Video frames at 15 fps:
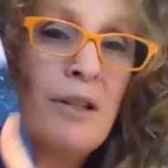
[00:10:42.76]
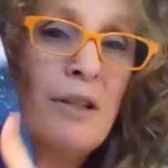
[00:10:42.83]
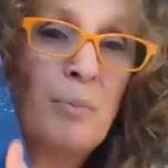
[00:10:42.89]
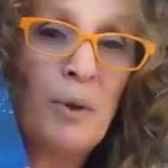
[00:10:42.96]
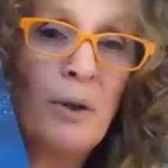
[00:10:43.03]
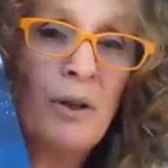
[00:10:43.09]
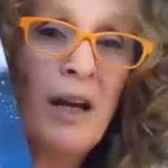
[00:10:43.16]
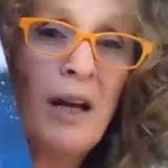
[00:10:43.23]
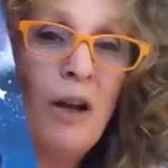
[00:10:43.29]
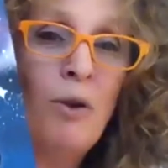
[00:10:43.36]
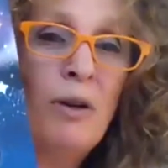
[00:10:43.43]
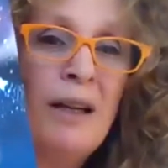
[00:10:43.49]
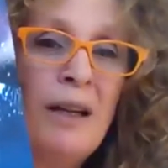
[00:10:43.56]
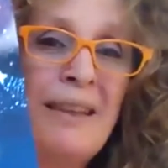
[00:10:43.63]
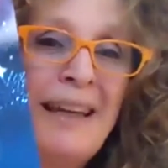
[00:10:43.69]
book.
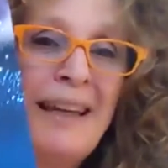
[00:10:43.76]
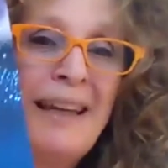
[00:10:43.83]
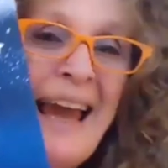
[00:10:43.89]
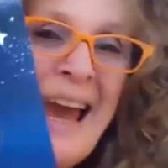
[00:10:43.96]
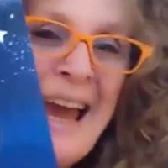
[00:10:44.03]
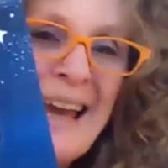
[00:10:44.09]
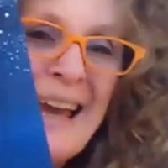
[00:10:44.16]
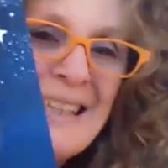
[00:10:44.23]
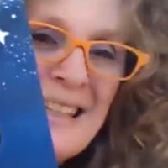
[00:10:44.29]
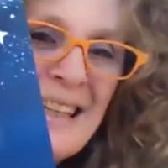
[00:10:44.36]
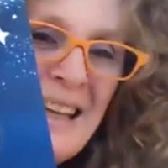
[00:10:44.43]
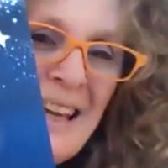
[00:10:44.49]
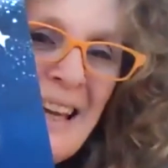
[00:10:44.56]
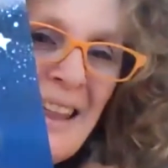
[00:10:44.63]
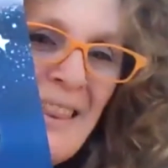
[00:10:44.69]
Look at the cat.
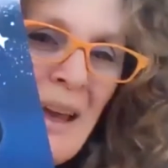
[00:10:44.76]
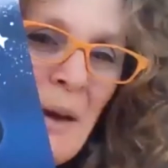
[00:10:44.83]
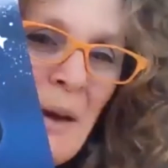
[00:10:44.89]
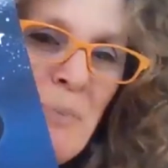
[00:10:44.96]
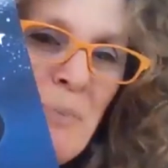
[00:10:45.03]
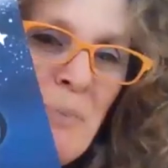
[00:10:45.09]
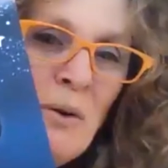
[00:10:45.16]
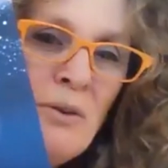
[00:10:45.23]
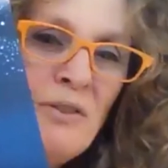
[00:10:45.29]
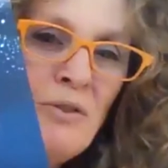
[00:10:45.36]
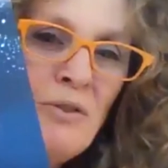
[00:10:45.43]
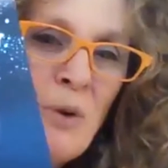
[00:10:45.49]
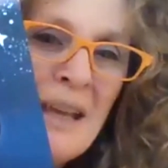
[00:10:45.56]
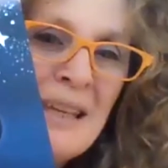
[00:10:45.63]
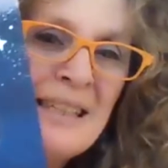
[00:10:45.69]
They are both
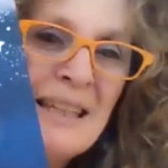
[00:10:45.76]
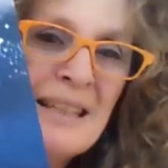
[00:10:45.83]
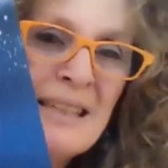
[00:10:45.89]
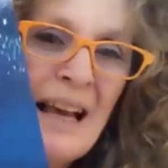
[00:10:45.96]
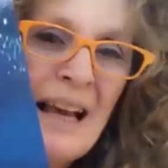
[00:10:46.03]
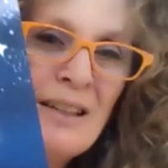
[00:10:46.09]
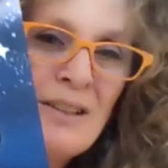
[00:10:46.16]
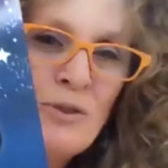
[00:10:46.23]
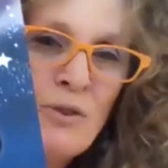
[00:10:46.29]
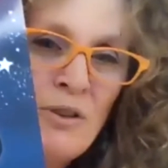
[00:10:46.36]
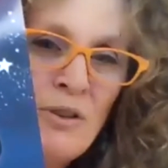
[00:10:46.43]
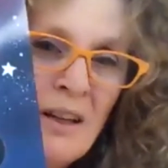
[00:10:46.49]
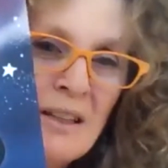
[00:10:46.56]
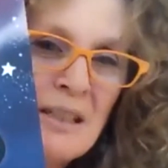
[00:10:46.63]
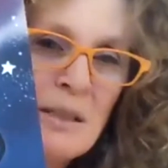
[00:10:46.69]
dressed as
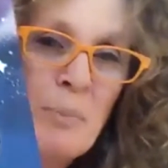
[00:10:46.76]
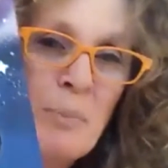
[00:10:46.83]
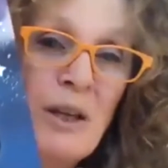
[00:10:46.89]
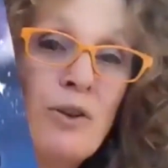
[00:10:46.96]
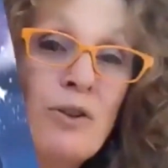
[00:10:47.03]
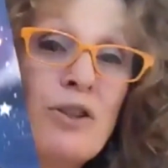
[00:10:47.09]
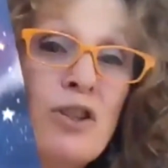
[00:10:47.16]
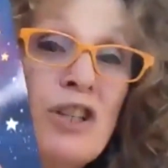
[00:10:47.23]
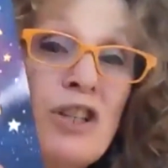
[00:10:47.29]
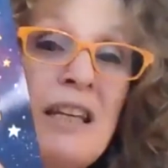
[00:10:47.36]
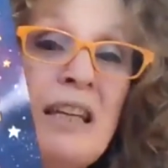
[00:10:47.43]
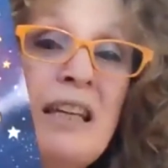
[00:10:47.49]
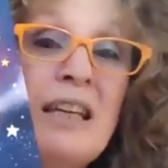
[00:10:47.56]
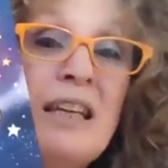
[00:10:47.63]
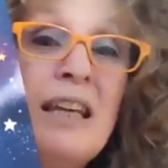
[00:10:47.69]
astronauts because
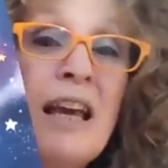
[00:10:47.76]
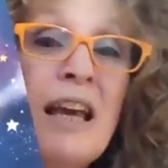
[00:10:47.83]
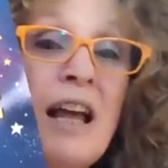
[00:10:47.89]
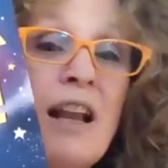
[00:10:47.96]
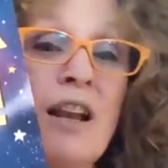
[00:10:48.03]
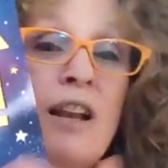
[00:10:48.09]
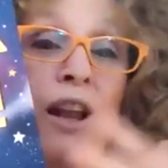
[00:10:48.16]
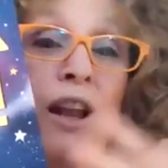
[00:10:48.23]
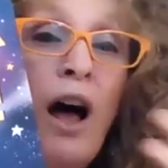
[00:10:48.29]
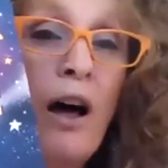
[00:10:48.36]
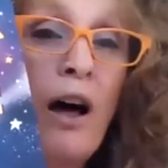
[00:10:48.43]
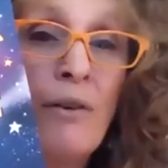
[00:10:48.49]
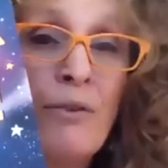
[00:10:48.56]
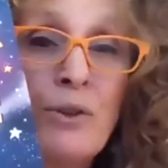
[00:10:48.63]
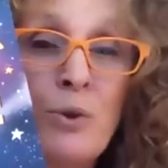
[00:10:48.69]
she
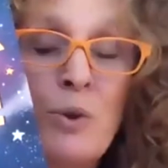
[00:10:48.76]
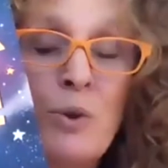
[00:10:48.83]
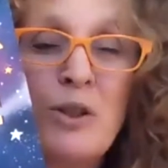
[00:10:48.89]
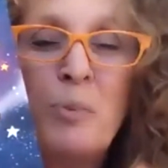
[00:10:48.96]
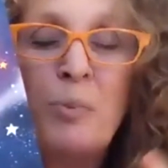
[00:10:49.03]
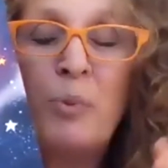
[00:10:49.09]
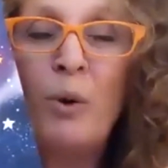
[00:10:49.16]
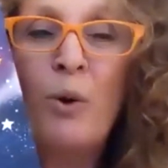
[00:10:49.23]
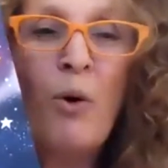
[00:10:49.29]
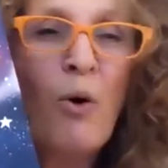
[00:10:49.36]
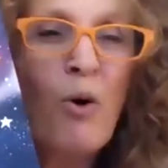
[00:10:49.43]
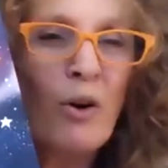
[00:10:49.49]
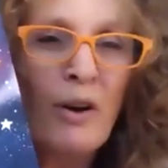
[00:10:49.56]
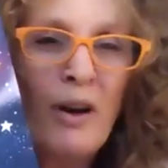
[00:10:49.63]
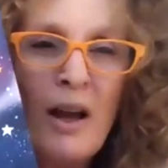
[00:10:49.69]
loves to
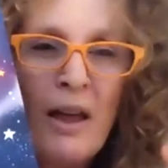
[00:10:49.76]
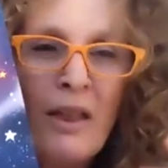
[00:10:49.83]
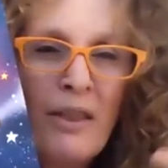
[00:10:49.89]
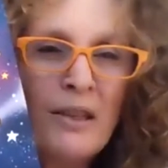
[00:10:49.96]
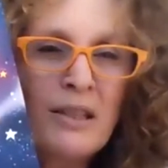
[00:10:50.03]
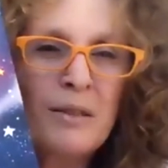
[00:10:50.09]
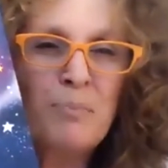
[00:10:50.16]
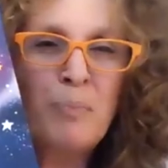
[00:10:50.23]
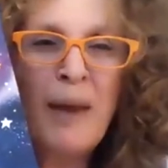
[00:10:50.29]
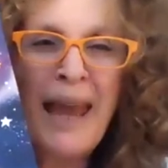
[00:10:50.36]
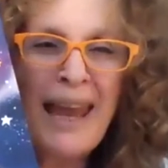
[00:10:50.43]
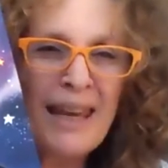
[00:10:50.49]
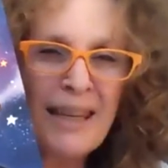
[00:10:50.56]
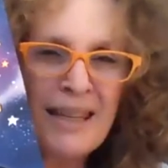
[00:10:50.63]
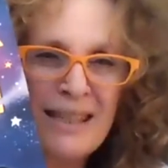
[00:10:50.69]
explore the
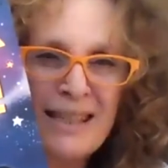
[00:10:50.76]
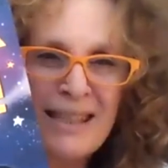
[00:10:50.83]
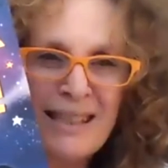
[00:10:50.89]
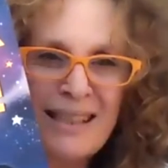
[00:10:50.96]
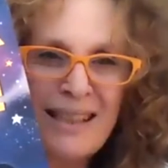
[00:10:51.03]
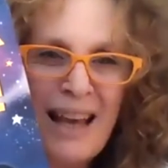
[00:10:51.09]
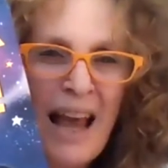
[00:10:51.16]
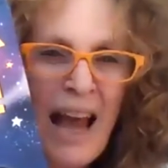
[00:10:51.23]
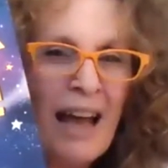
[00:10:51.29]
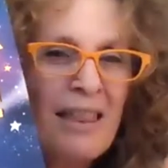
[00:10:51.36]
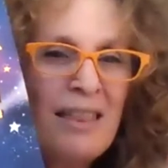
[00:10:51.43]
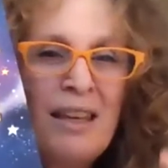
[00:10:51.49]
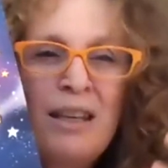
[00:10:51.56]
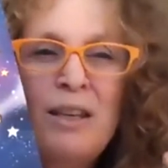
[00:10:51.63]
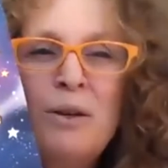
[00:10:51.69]
space
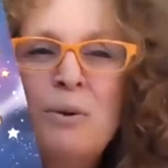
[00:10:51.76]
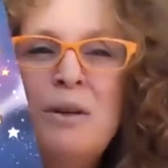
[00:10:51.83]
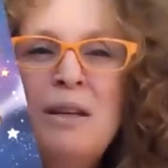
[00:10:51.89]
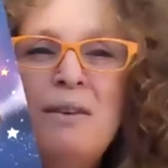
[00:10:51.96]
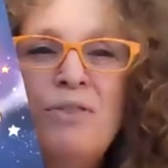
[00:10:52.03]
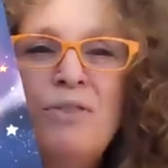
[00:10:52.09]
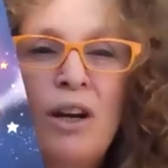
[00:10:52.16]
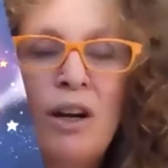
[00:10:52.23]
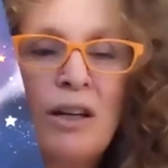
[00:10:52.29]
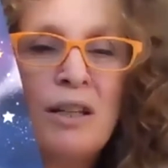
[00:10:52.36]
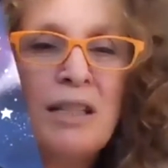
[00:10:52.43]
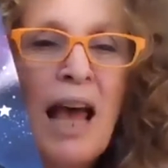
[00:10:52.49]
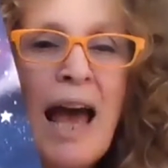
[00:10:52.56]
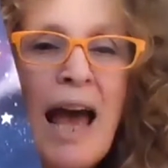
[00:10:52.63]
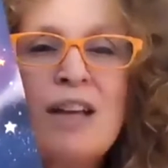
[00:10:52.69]
and the
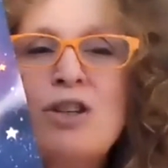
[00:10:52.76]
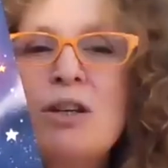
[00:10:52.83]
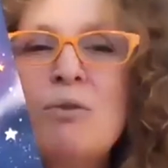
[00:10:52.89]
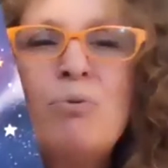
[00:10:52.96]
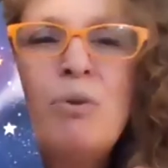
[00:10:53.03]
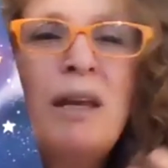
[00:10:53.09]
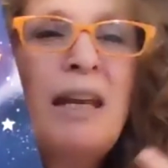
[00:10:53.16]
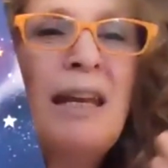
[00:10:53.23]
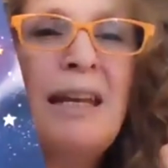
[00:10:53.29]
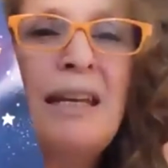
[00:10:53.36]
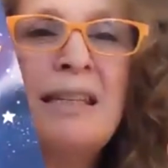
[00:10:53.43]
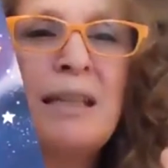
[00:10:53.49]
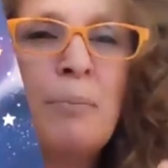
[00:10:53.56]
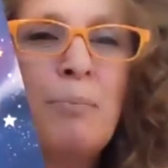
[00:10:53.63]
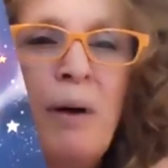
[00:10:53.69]
universe. And she
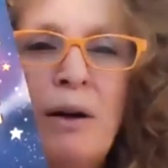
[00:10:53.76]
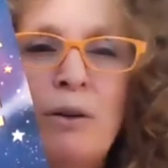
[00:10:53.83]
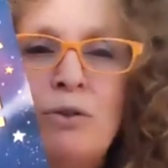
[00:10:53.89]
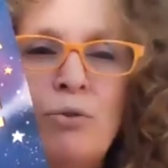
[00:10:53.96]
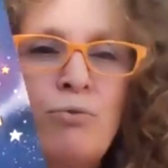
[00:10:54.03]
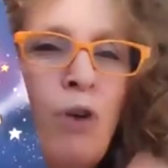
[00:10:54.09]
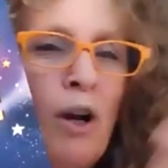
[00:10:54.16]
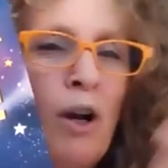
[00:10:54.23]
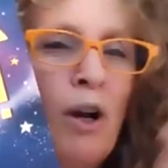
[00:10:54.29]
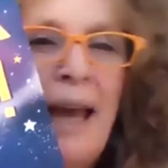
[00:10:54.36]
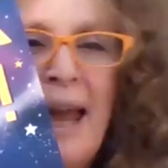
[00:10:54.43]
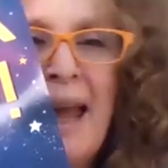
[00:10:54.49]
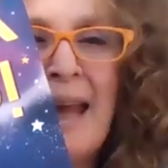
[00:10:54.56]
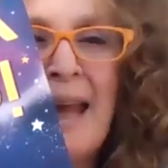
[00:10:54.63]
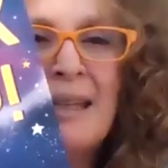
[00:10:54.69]
reads about
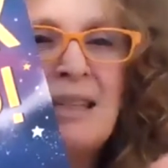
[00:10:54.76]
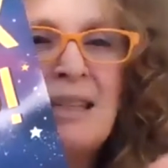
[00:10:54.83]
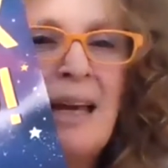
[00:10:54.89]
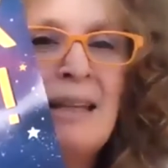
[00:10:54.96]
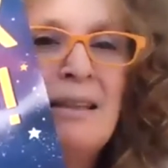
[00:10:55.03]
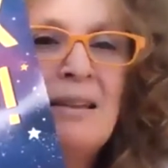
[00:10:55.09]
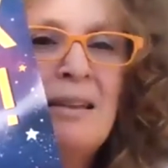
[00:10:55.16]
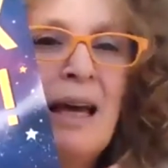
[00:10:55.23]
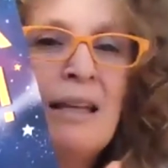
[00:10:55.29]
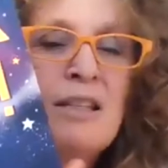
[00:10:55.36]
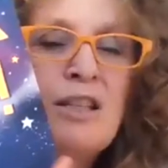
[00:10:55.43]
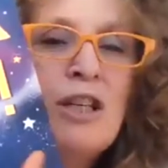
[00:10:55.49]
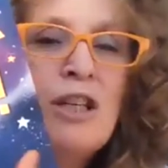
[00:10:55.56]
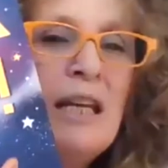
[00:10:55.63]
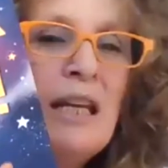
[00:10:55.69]
rockets, and
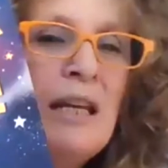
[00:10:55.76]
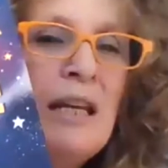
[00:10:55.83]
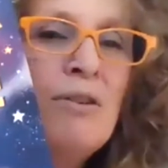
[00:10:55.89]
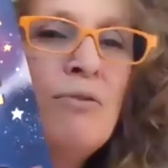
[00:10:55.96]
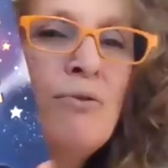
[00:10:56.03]
she even